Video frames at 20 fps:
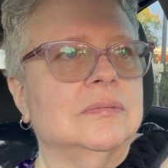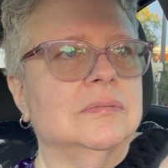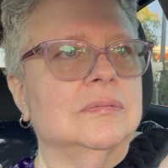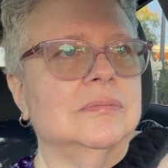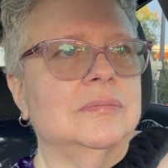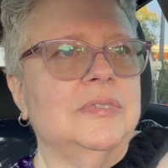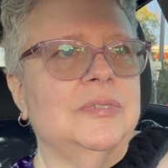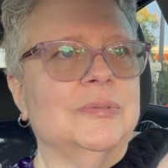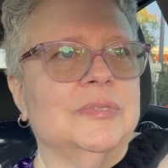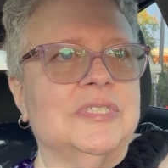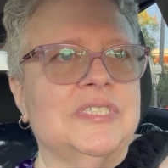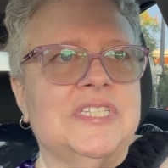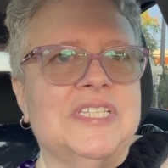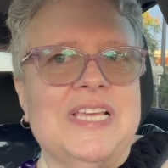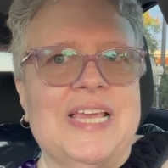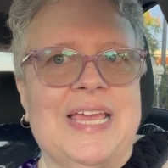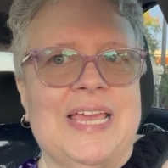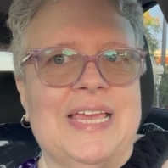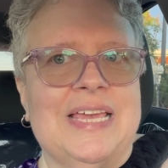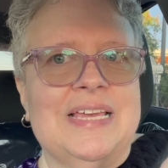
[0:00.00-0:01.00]
We will
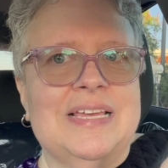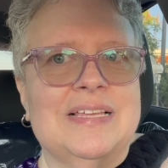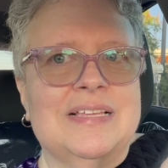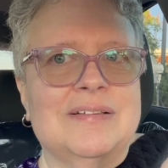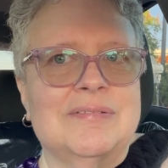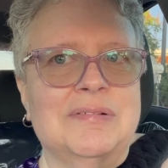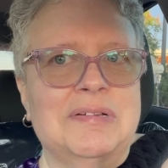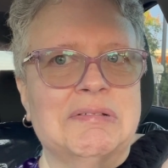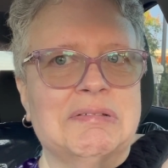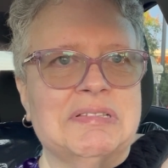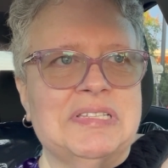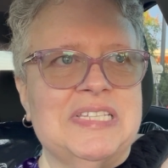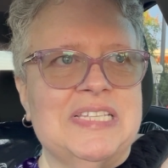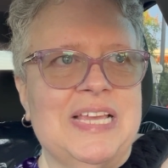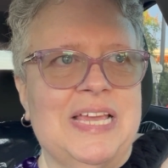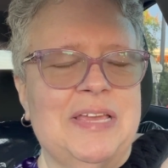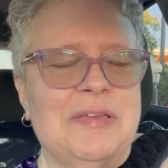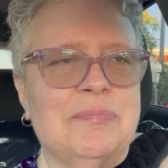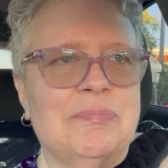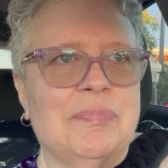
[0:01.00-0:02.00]
see.
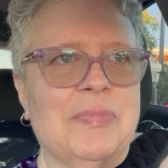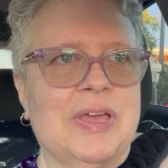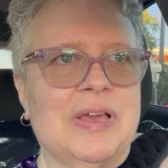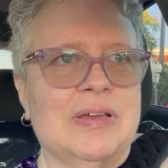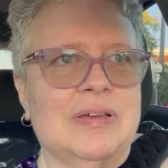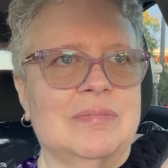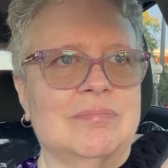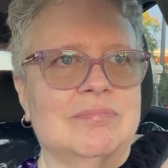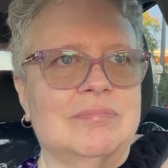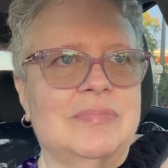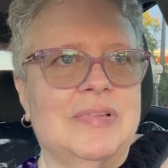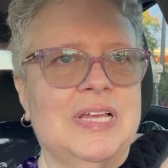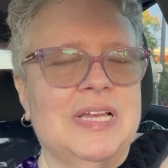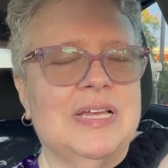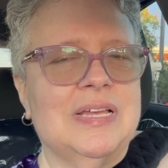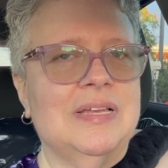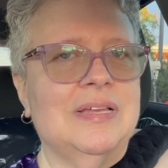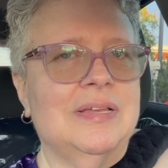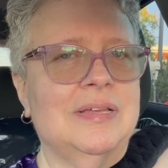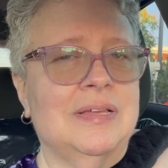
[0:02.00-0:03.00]

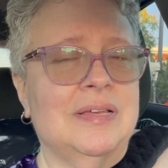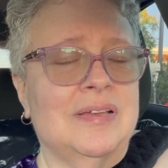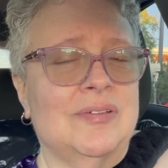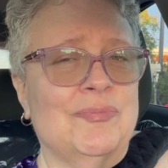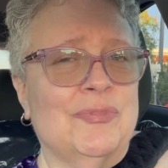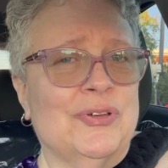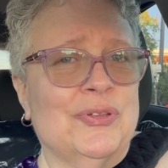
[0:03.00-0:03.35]
I'm